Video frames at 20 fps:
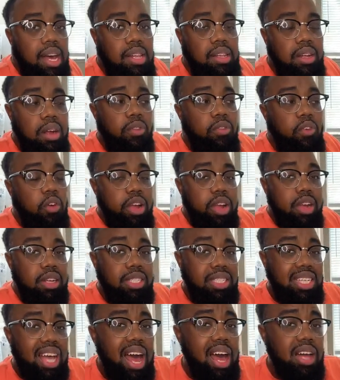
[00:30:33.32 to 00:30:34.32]
color for
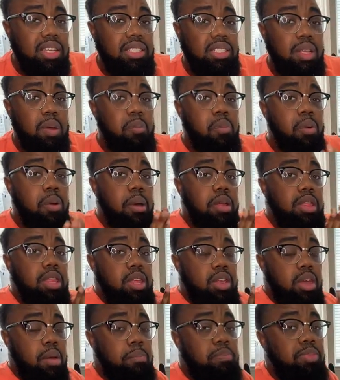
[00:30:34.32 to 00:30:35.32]
your socks, the
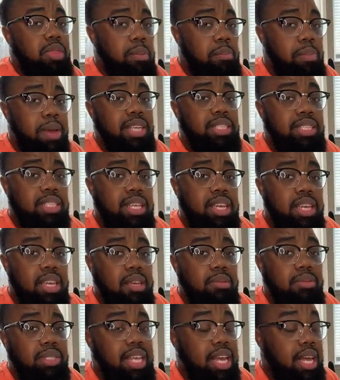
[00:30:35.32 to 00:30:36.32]
best
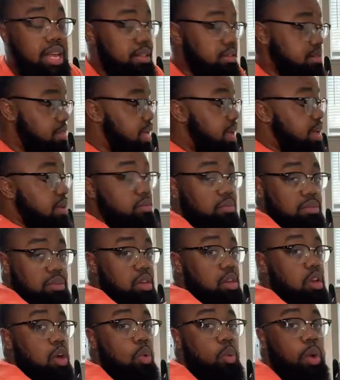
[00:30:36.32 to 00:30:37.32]
seams that
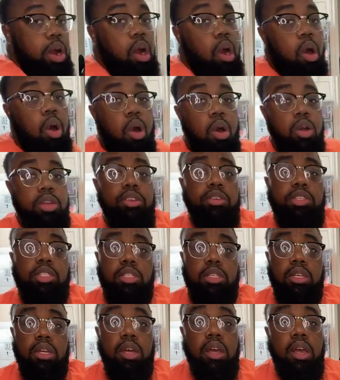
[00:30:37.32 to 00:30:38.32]
you know we're all
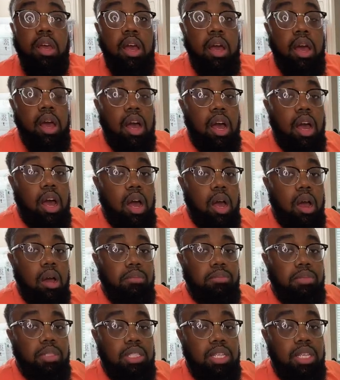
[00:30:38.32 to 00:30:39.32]
used to,
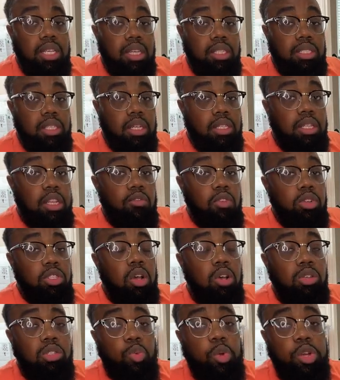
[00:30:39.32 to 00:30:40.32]
the
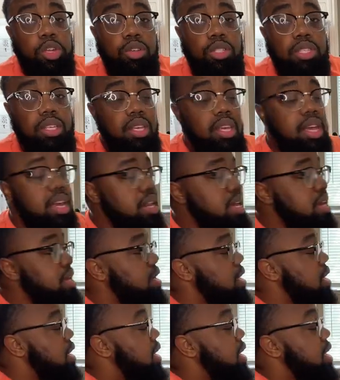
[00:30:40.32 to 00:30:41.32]
results we're used to
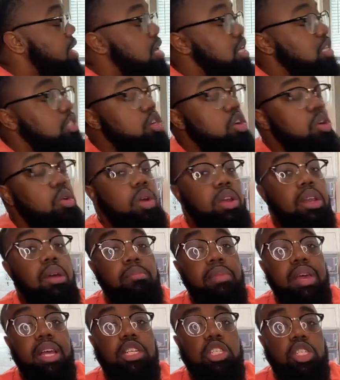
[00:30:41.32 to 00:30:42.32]
getting, is you're
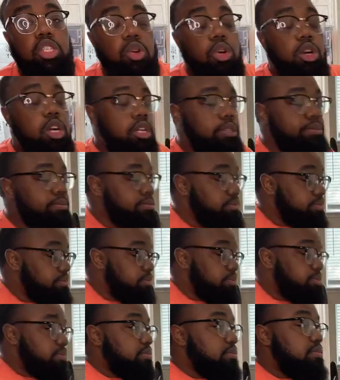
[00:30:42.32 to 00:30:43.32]
gonna make sure
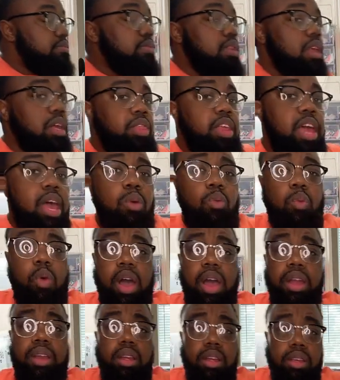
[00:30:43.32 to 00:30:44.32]
that
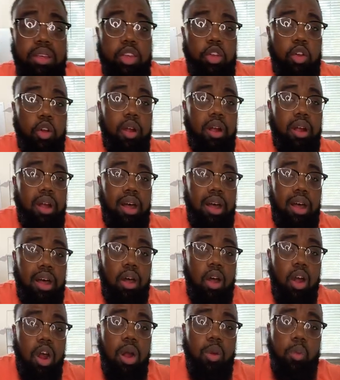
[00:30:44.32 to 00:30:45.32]
one, your
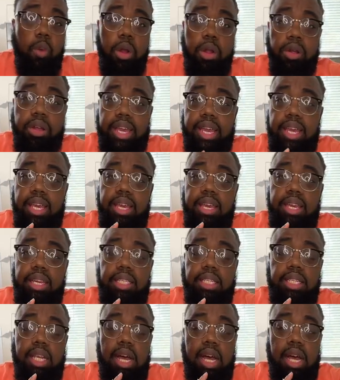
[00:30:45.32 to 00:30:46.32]
artwork
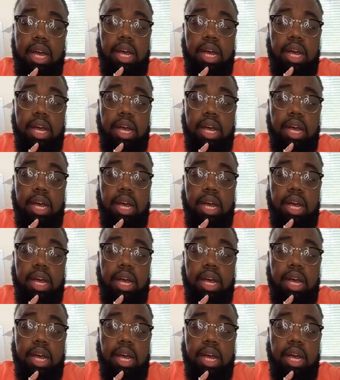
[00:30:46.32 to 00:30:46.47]
is